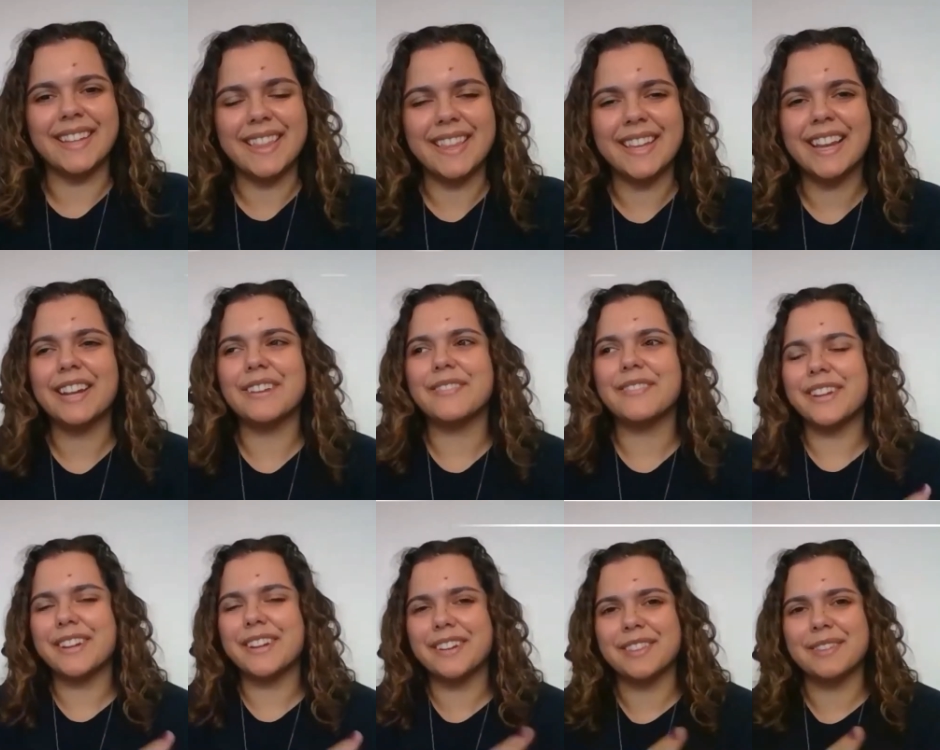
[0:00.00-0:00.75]
I think I
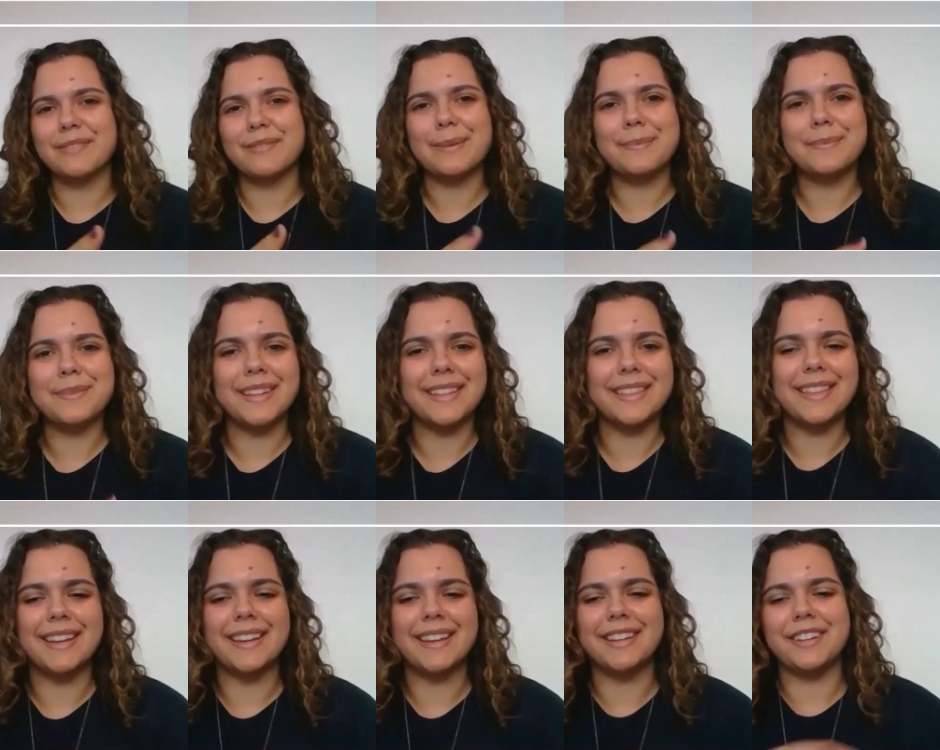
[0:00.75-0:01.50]
read on the website
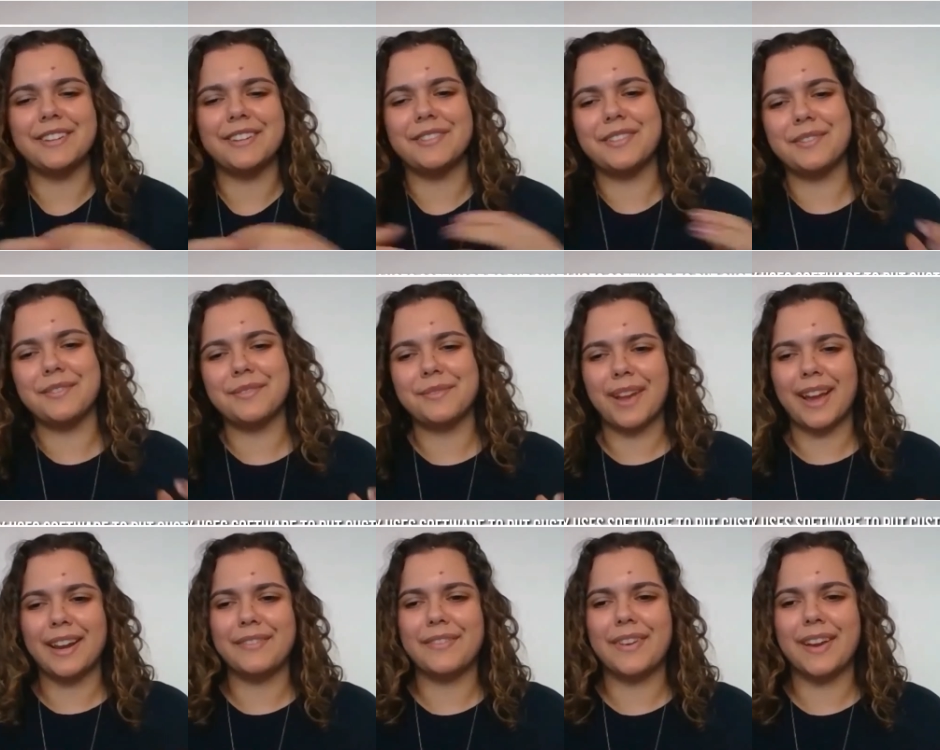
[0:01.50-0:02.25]
that, you
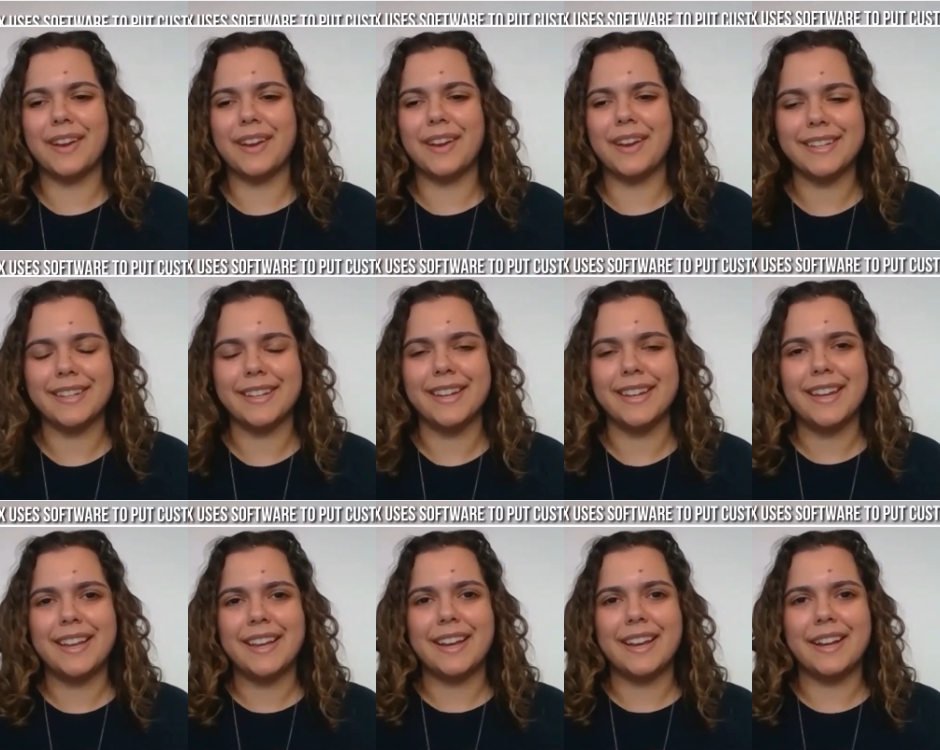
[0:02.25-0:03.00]
kind of had
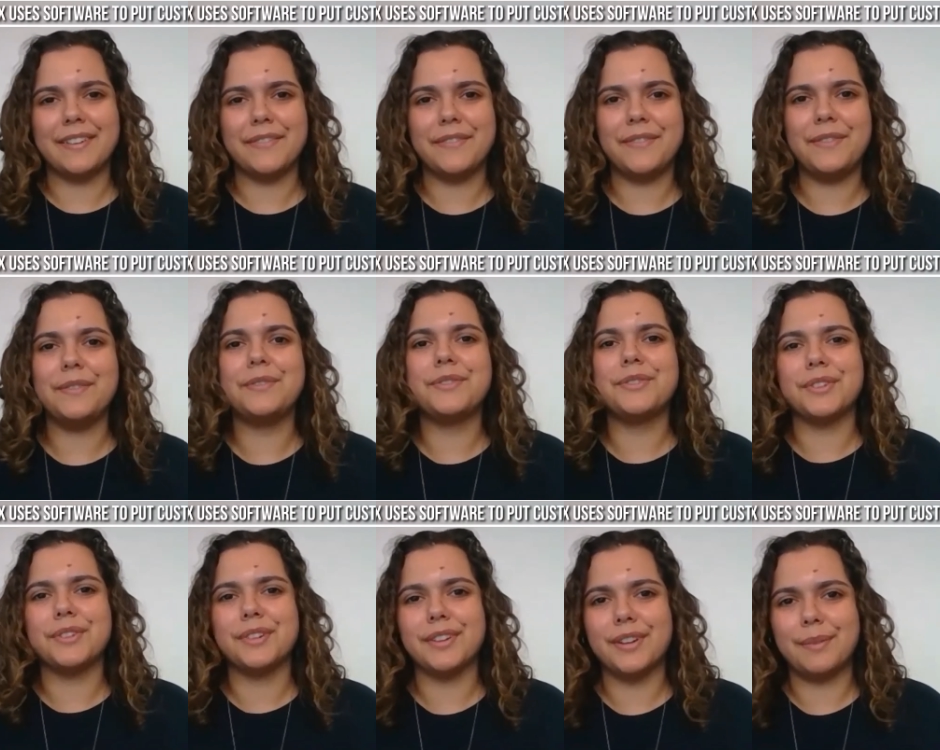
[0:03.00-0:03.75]
a
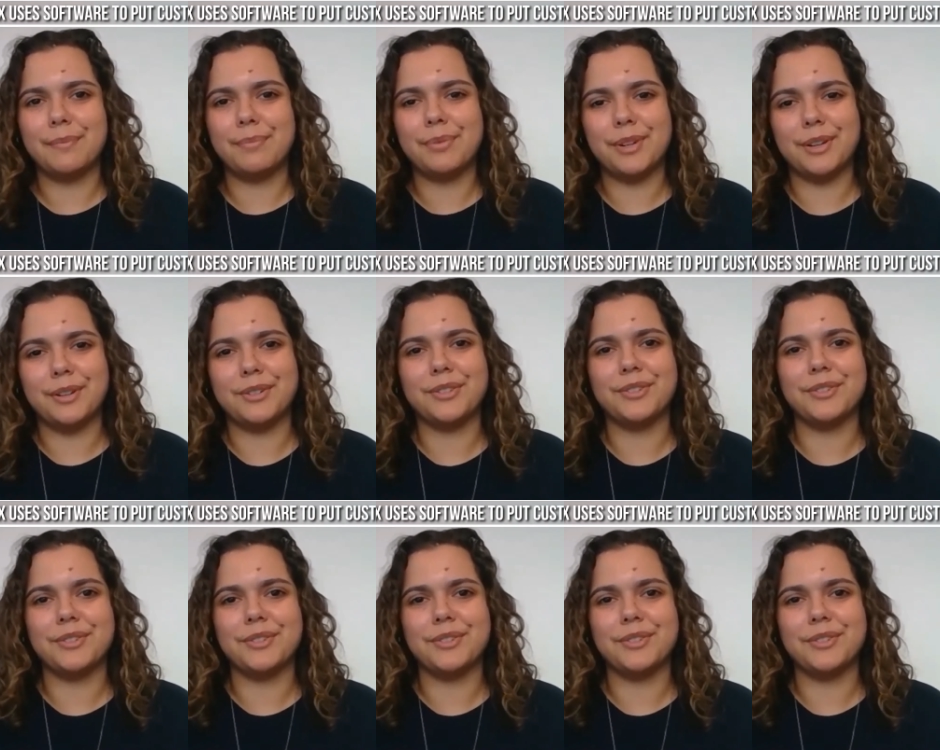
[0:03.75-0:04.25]
future approach.